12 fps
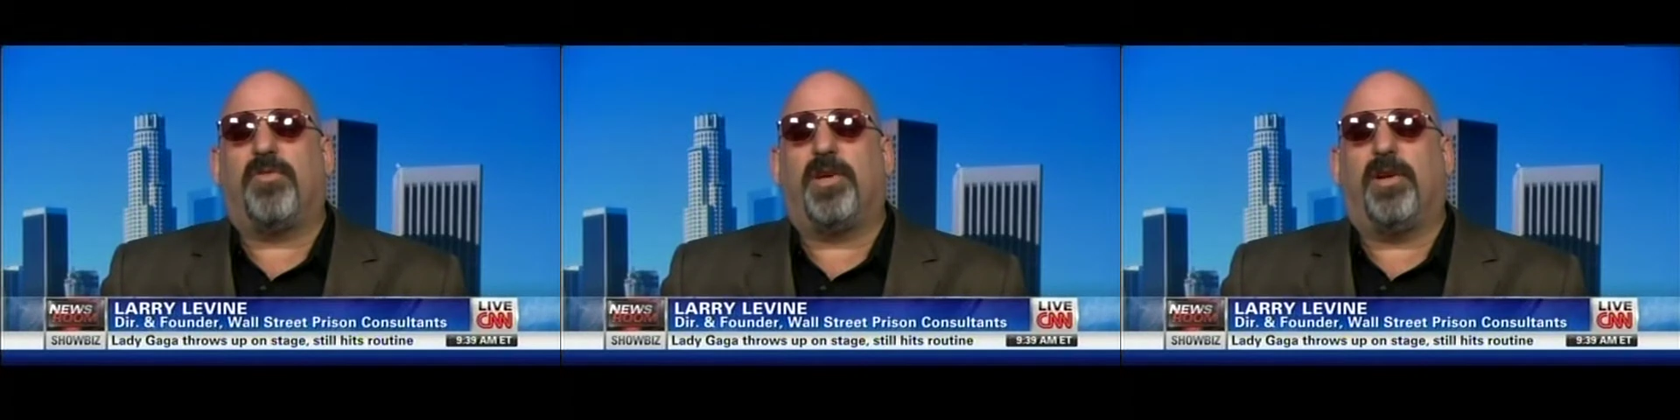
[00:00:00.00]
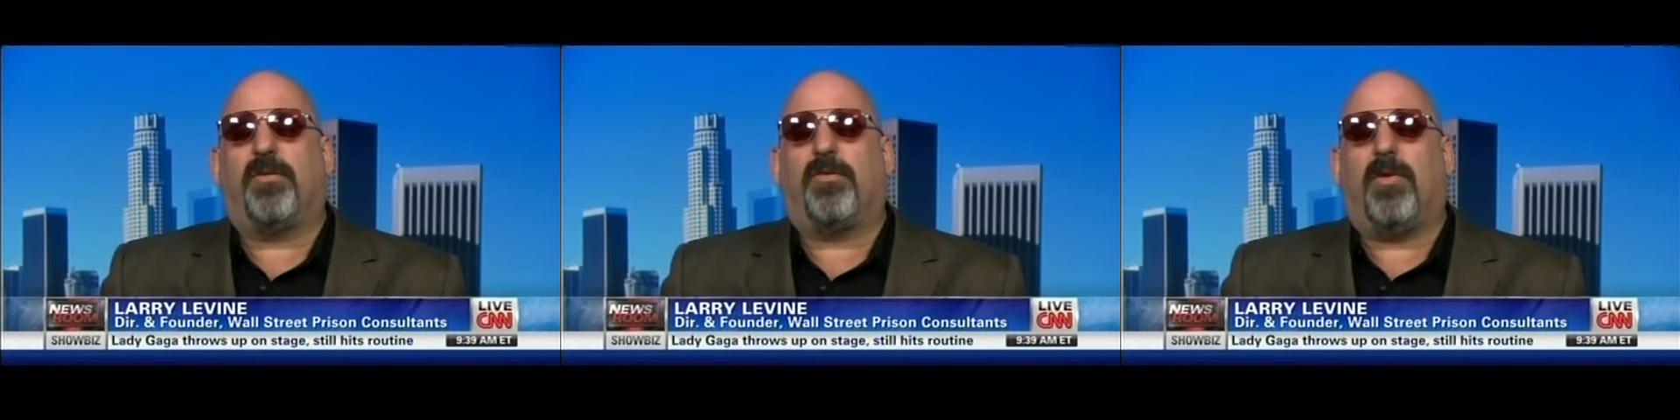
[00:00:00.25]
for
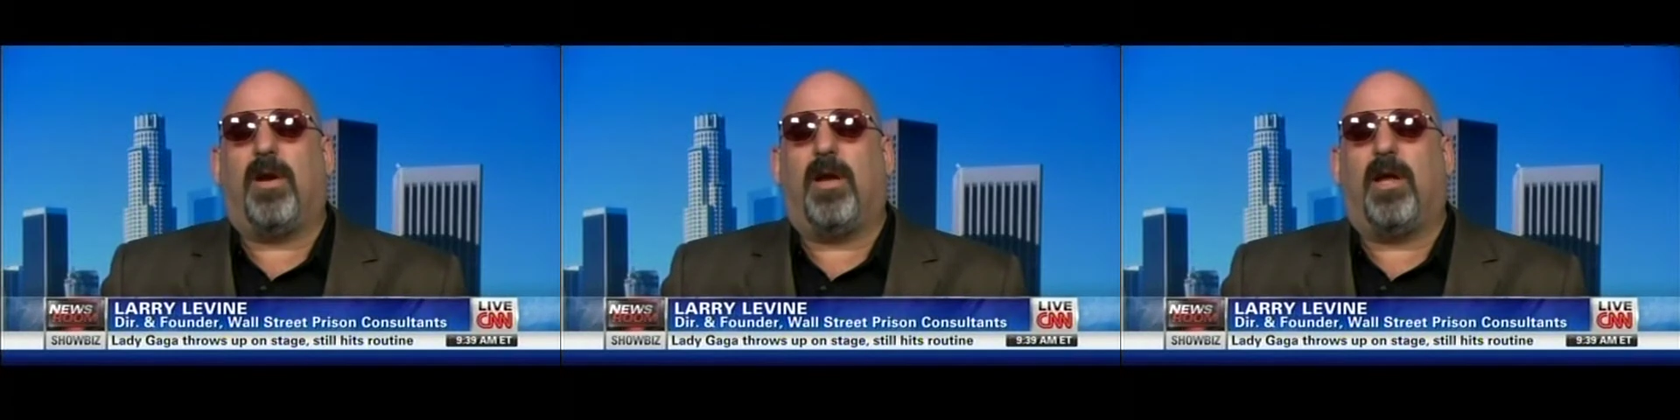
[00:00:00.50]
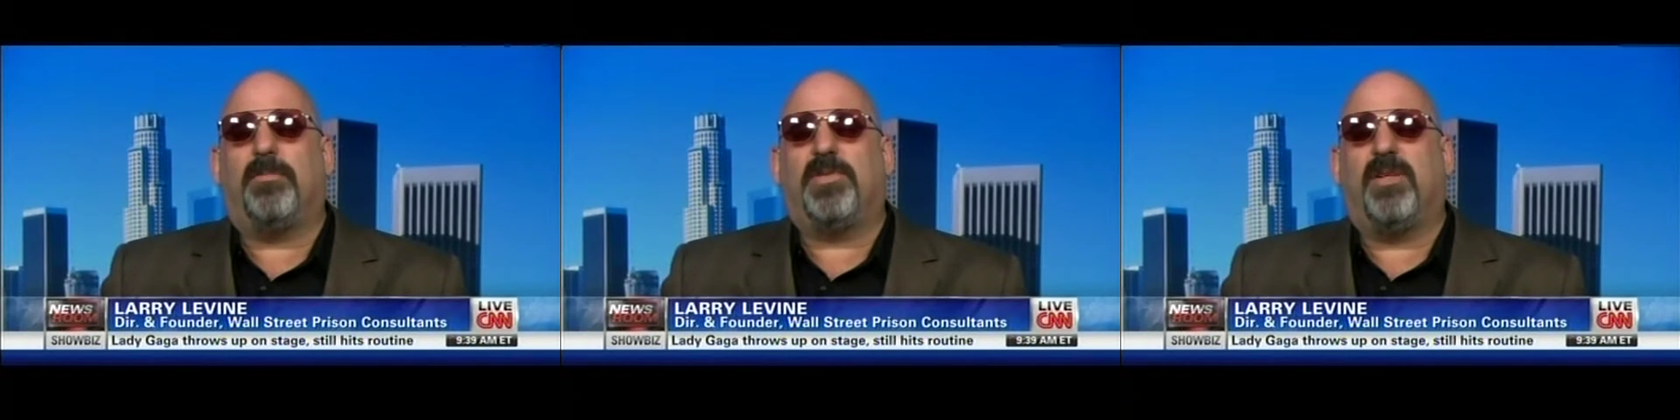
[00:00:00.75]
your
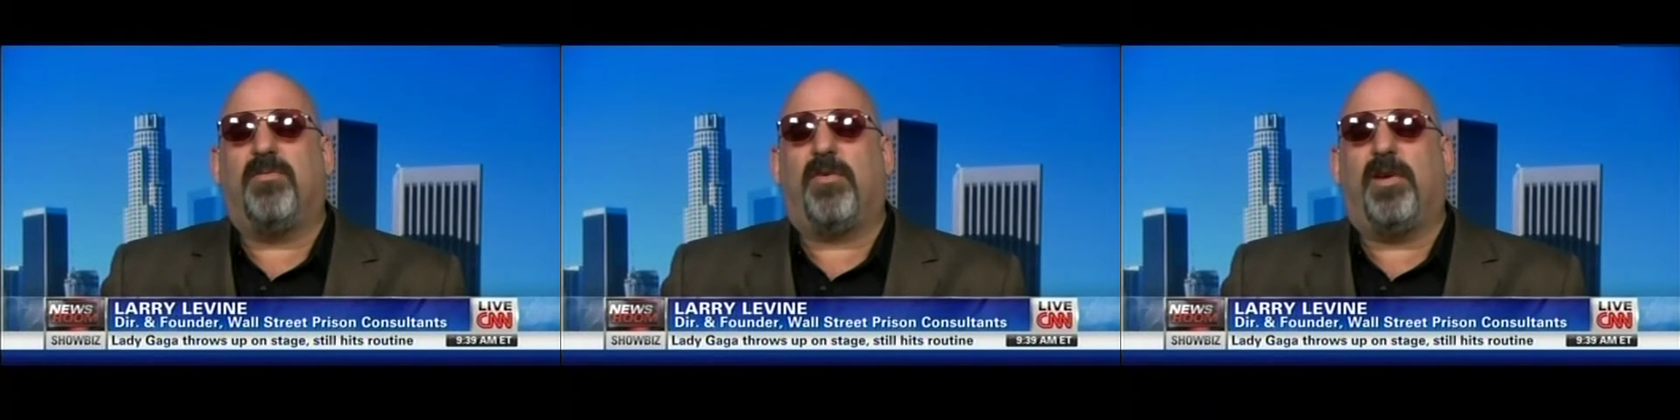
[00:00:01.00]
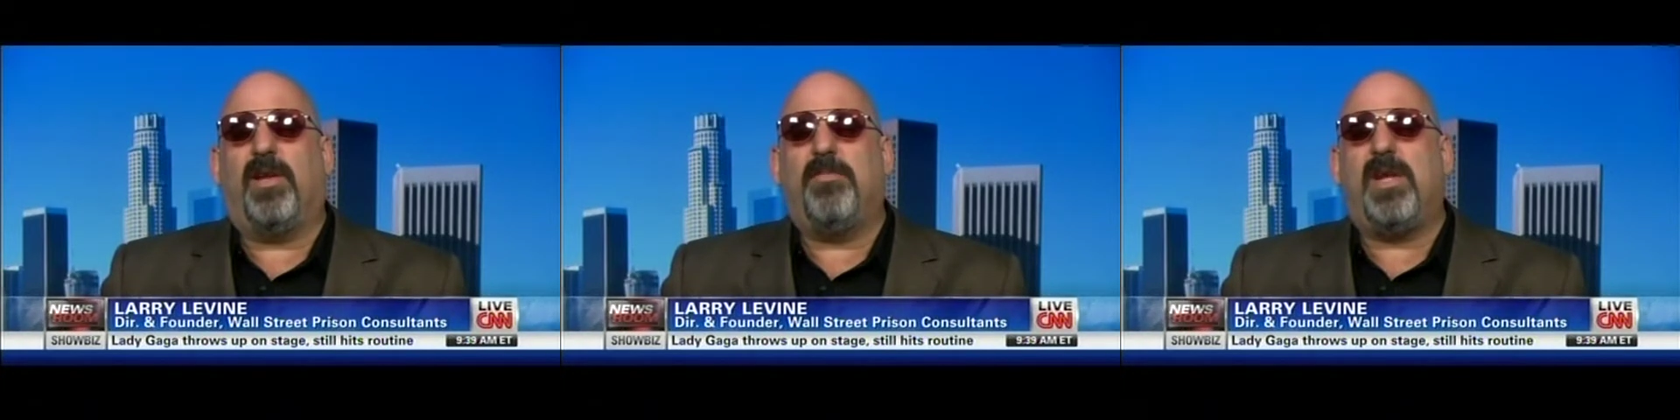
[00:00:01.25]
crimes, and
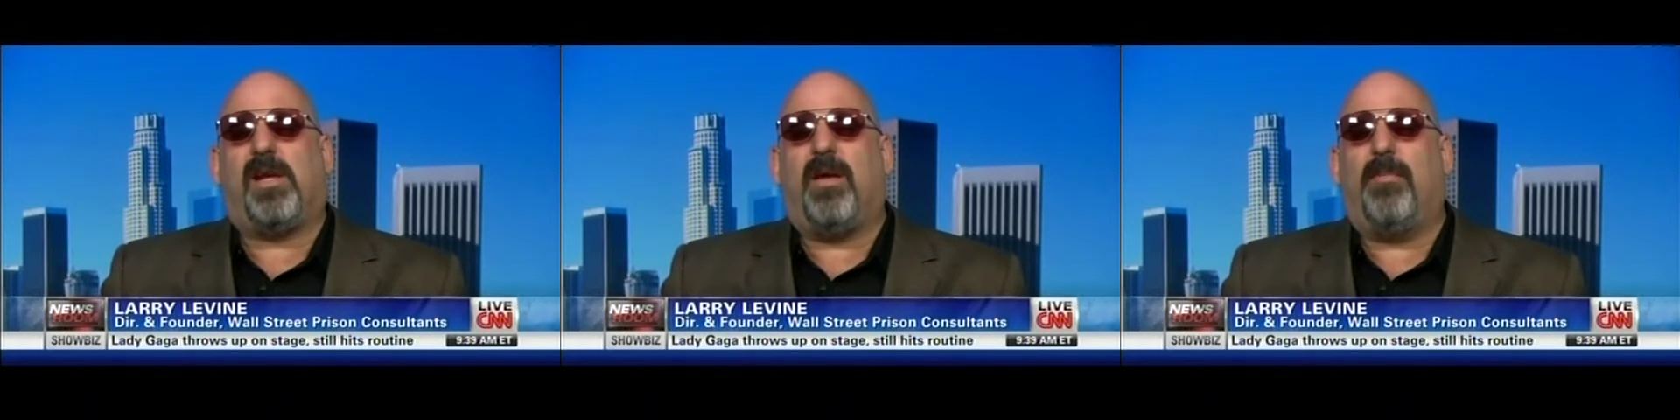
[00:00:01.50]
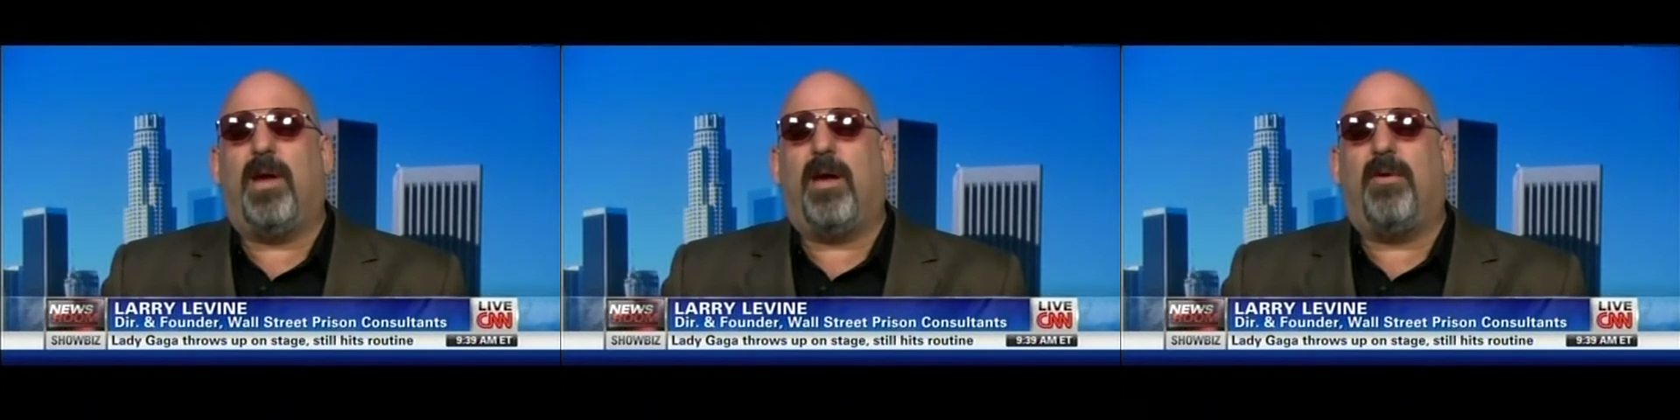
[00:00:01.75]
for him to
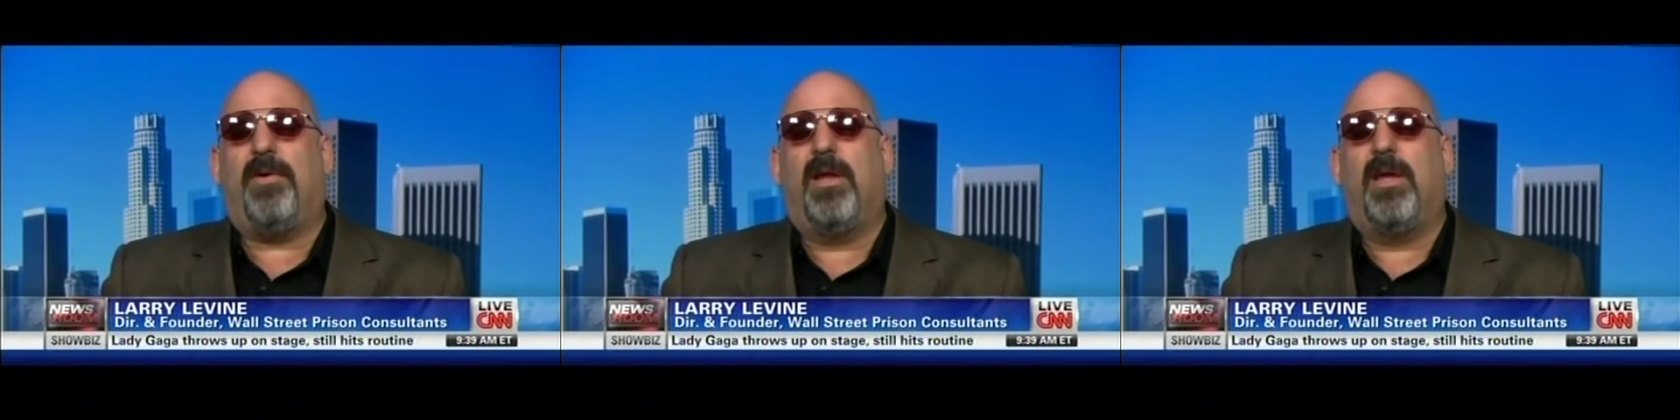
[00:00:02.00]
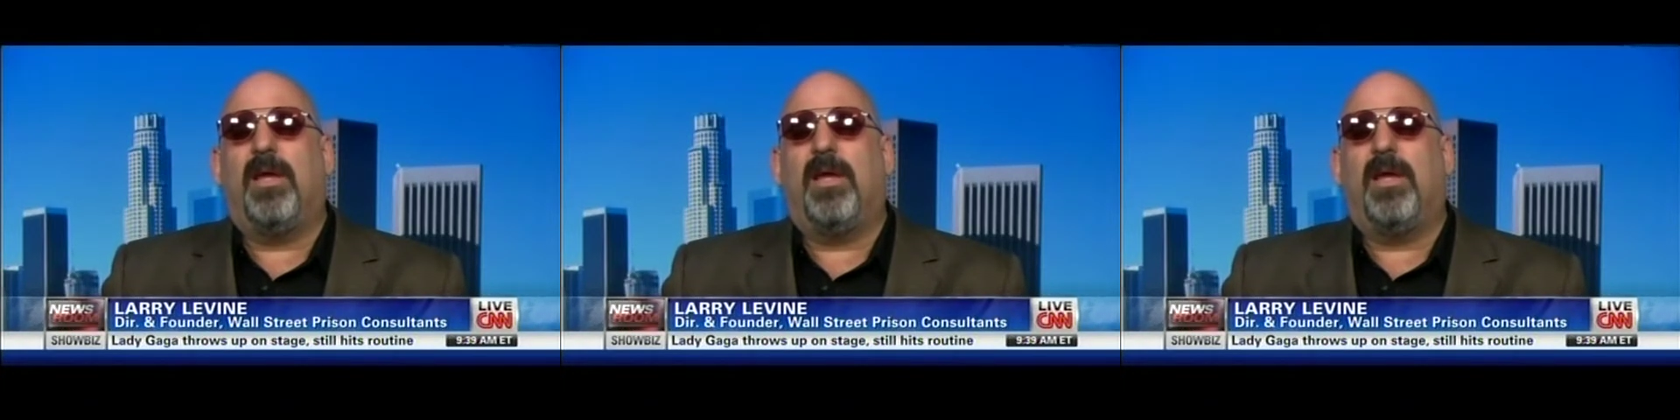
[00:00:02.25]
come out